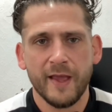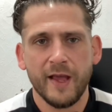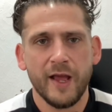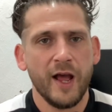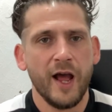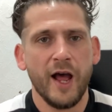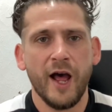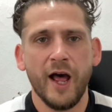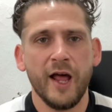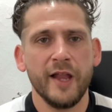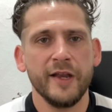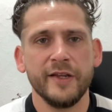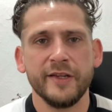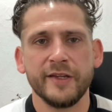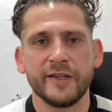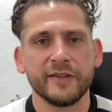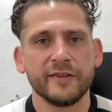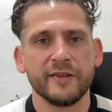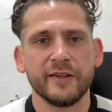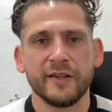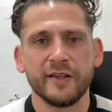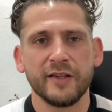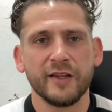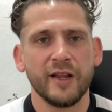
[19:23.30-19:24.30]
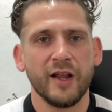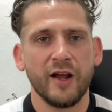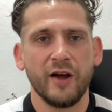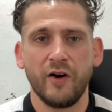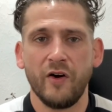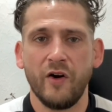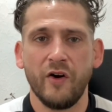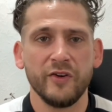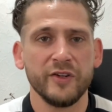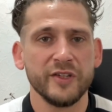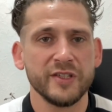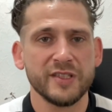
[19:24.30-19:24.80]
And
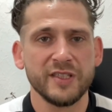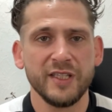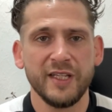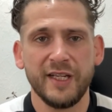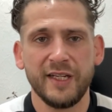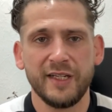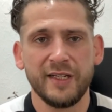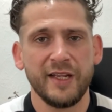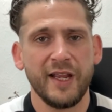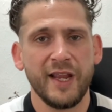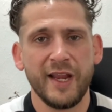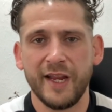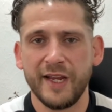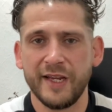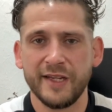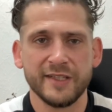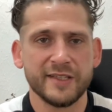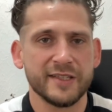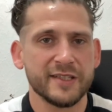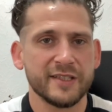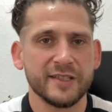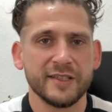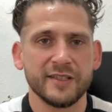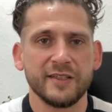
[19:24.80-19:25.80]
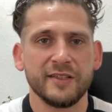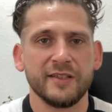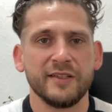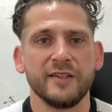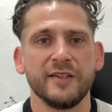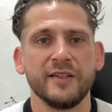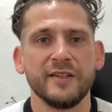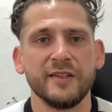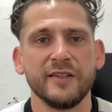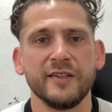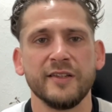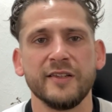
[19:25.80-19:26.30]
honestly,
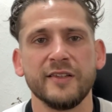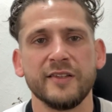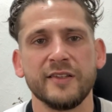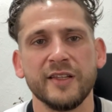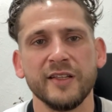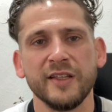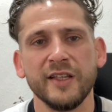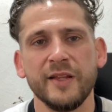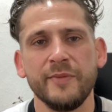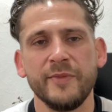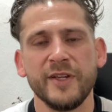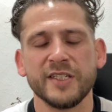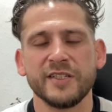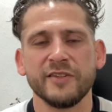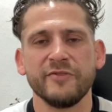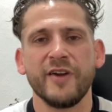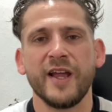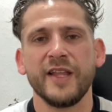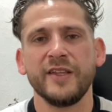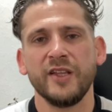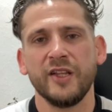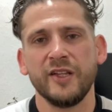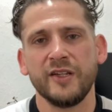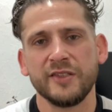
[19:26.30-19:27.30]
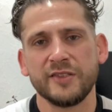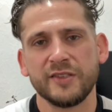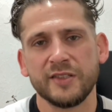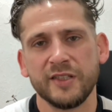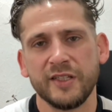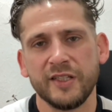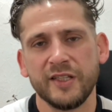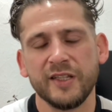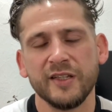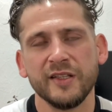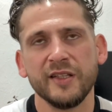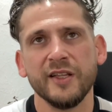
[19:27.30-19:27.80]
the limits are endless.
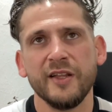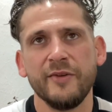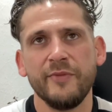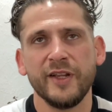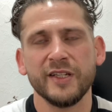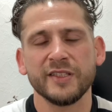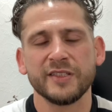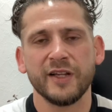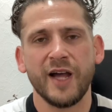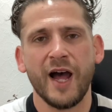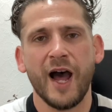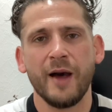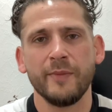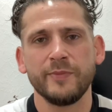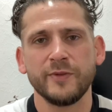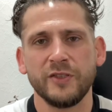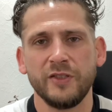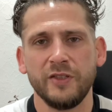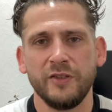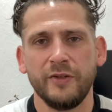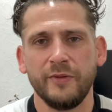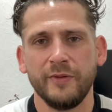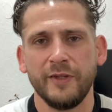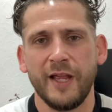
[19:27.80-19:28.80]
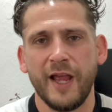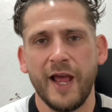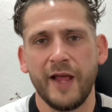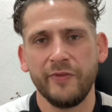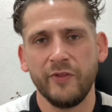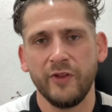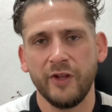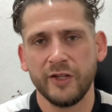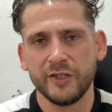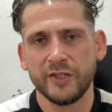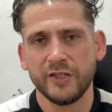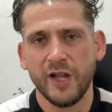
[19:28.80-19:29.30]
The limits are absolutely
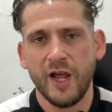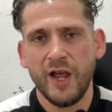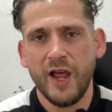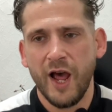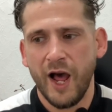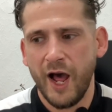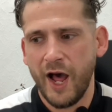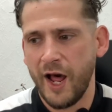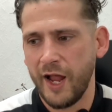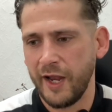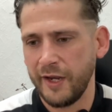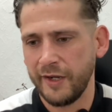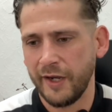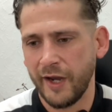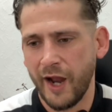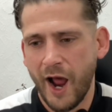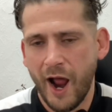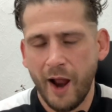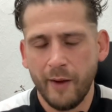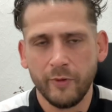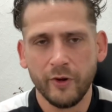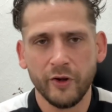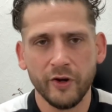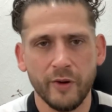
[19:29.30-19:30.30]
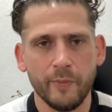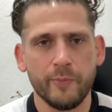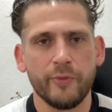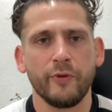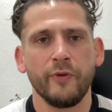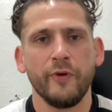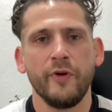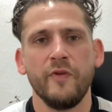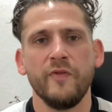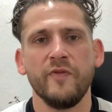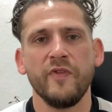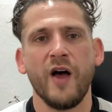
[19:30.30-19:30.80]
endless. And I'm going to
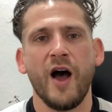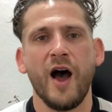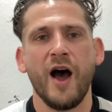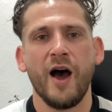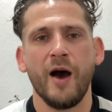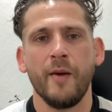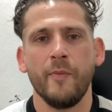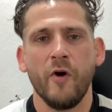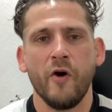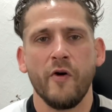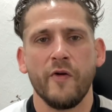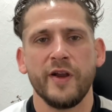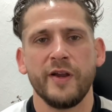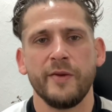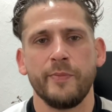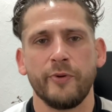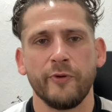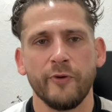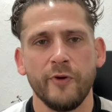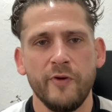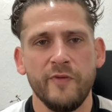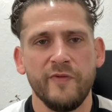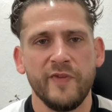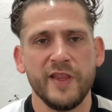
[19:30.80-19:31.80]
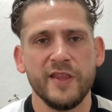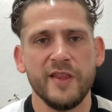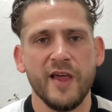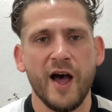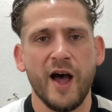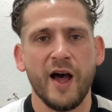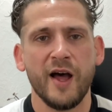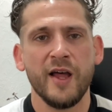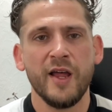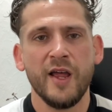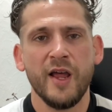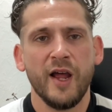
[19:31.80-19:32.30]
prove that. I'm already proving
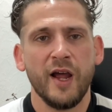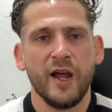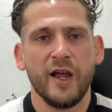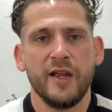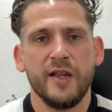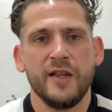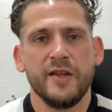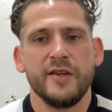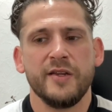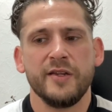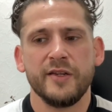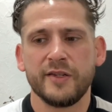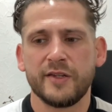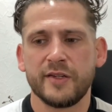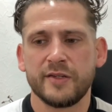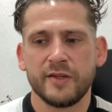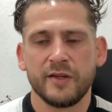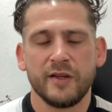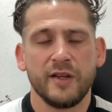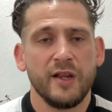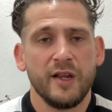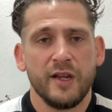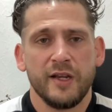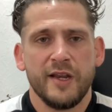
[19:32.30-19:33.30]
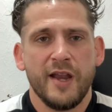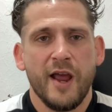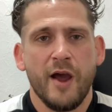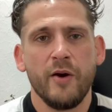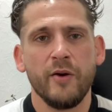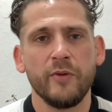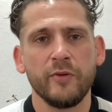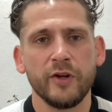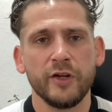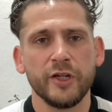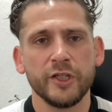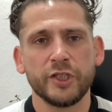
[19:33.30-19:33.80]
that. And
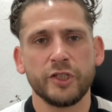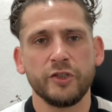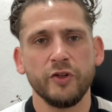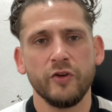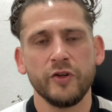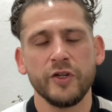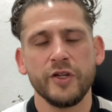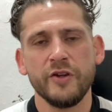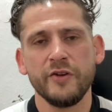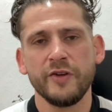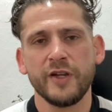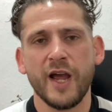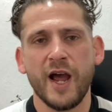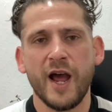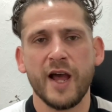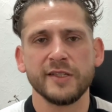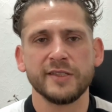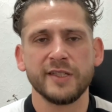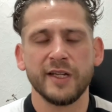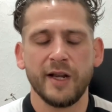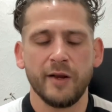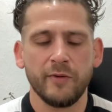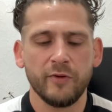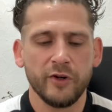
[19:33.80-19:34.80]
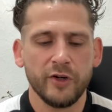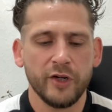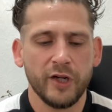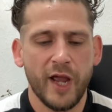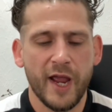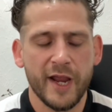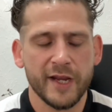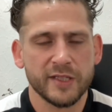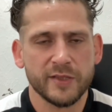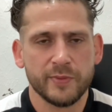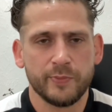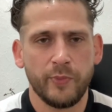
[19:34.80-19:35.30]
now I'm going to show you guys, and I'm going
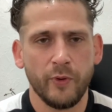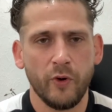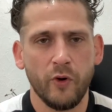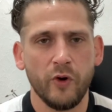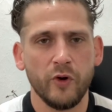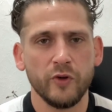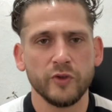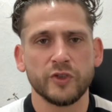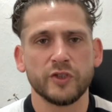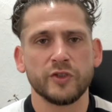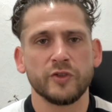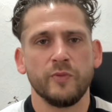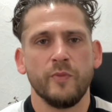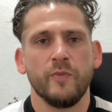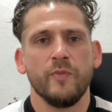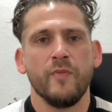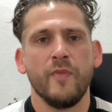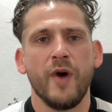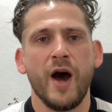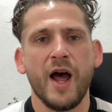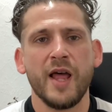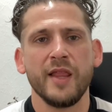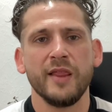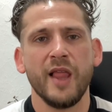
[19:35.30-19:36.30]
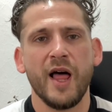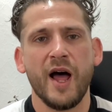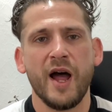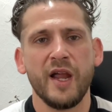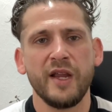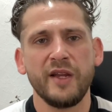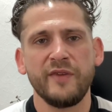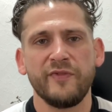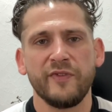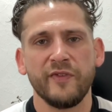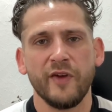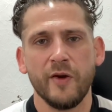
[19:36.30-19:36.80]
to expose my
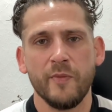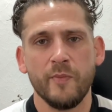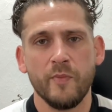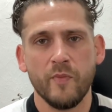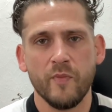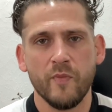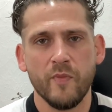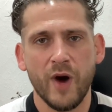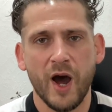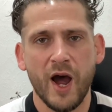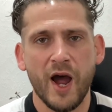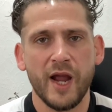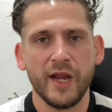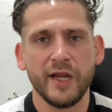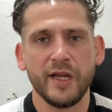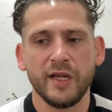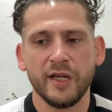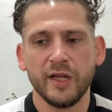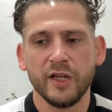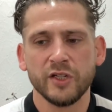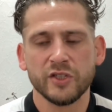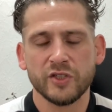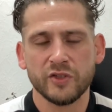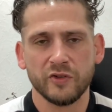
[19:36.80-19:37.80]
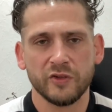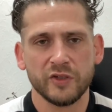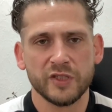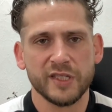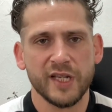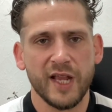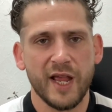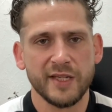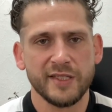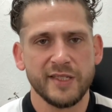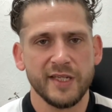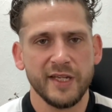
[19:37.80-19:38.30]
life and my
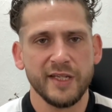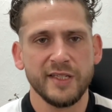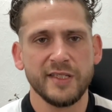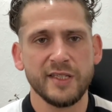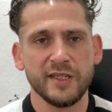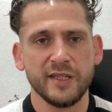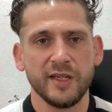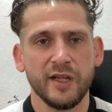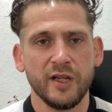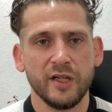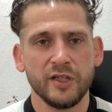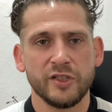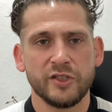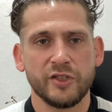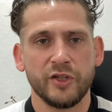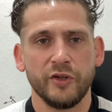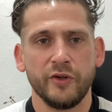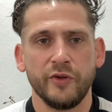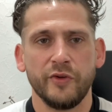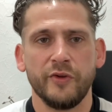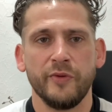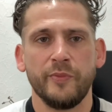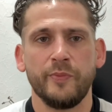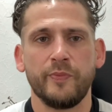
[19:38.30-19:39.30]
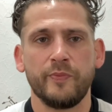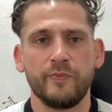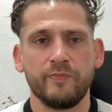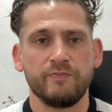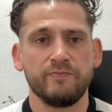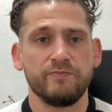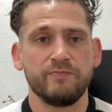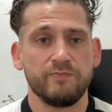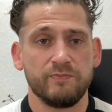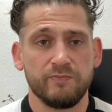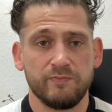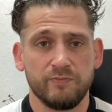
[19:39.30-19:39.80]
successes to
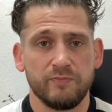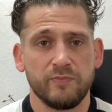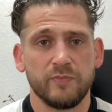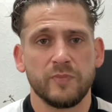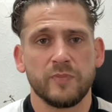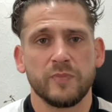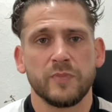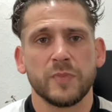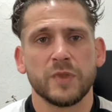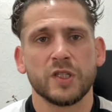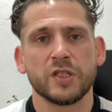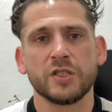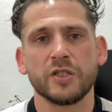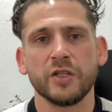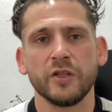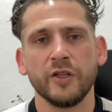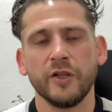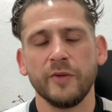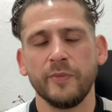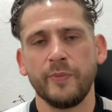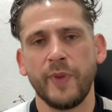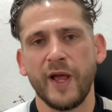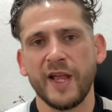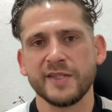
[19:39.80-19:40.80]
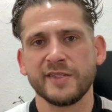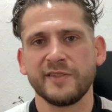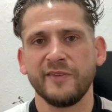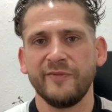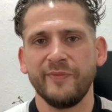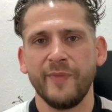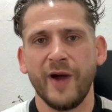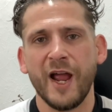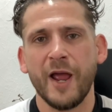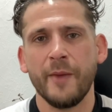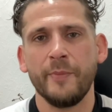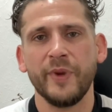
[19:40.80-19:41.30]
the best of
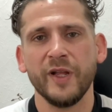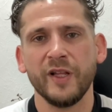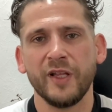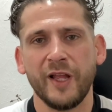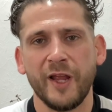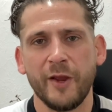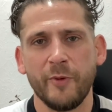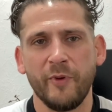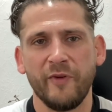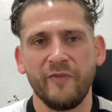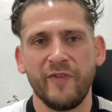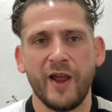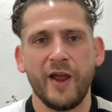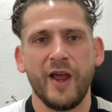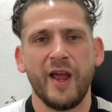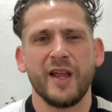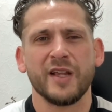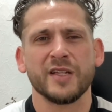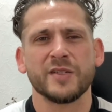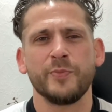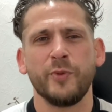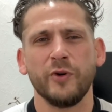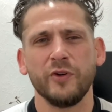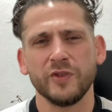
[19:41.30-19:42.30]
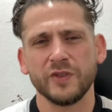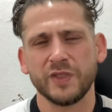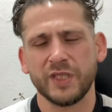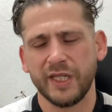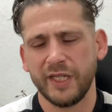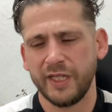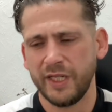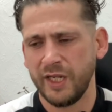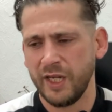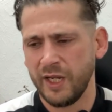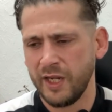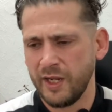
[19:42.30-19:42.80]
my ability without
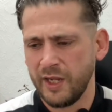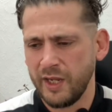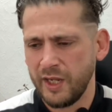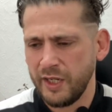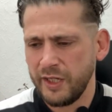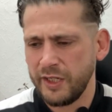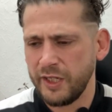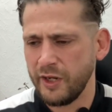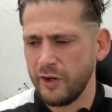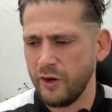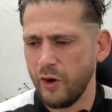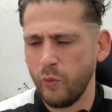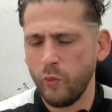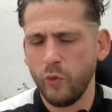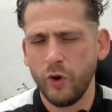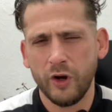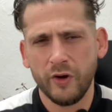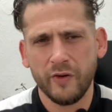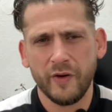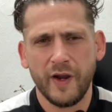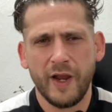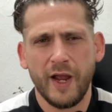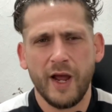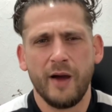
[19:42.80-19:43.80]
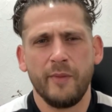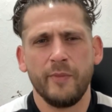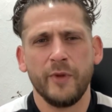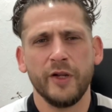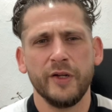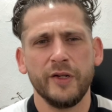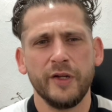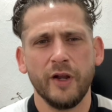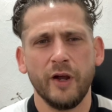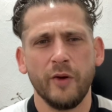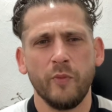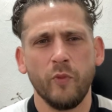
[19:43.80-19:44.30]
exposing, you know, where I am
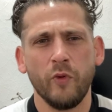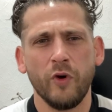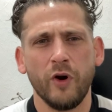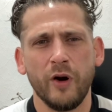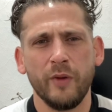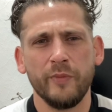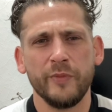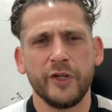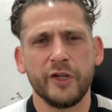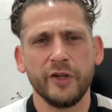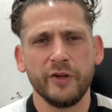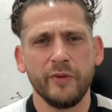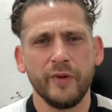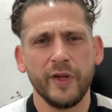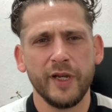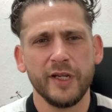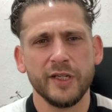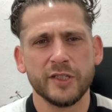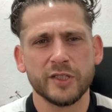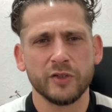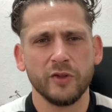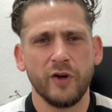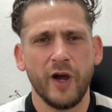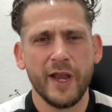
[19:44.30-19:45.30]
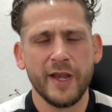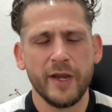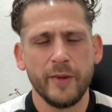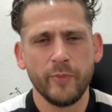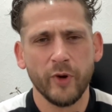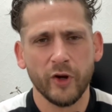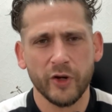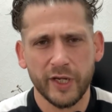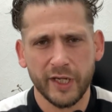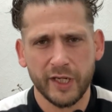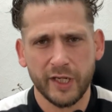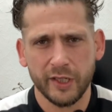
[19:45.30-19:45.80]
and what I'm doing, so
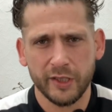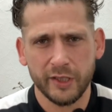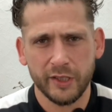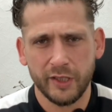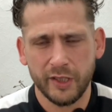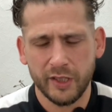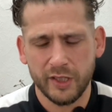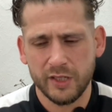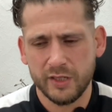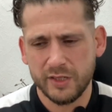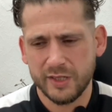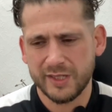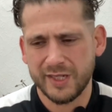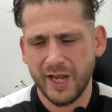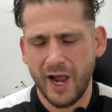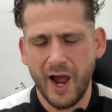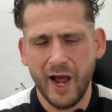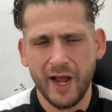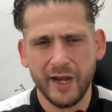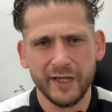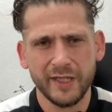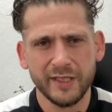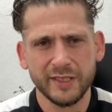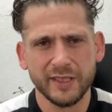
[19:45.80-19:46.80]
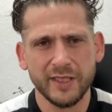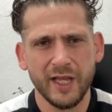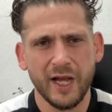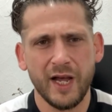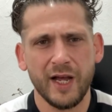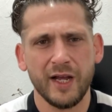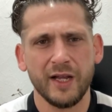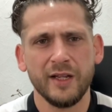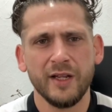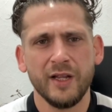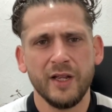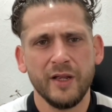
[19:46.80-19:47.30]
anybody can tarnish
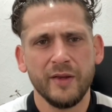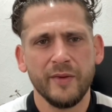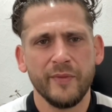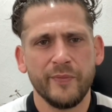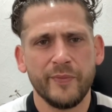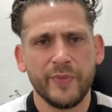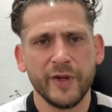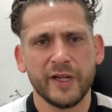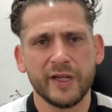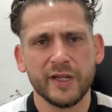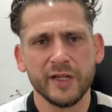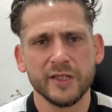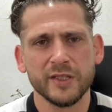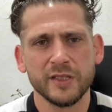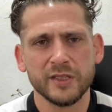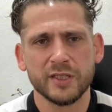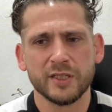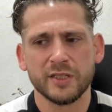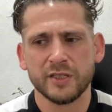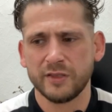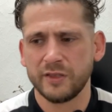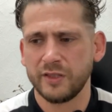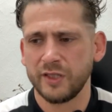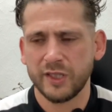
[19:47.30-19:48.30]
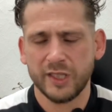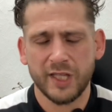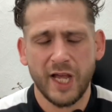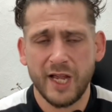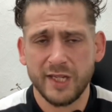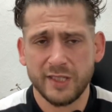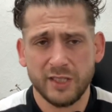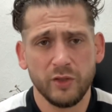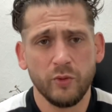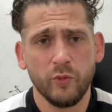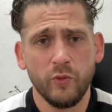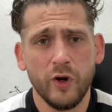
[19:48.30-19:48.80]
that, because
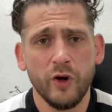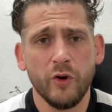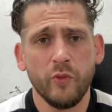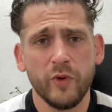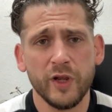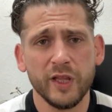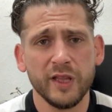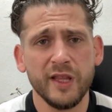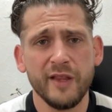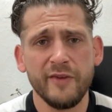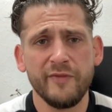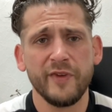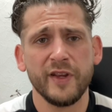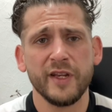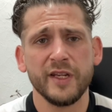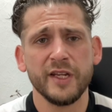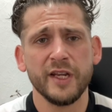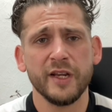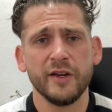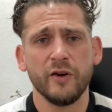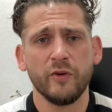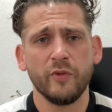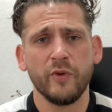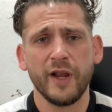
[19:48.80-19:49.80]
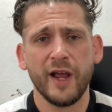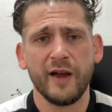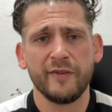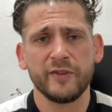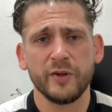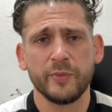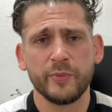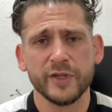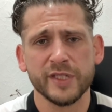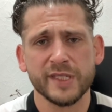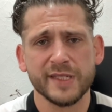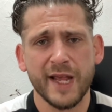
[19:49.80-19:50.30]
that's the world we live in. You know, we have to
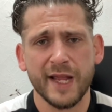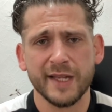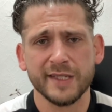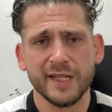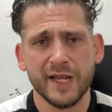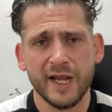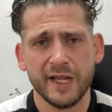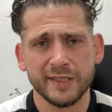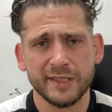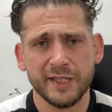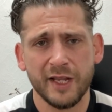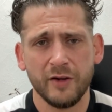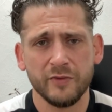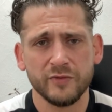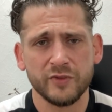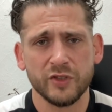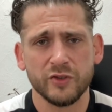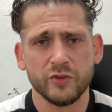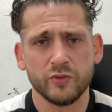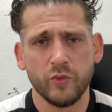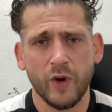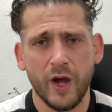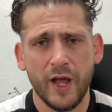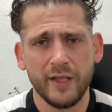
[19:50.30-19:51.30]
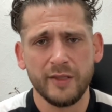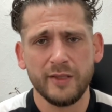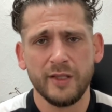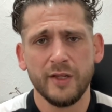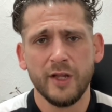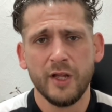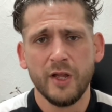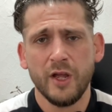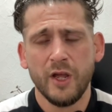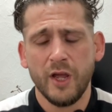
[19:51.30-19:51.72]
protect ourselves as well.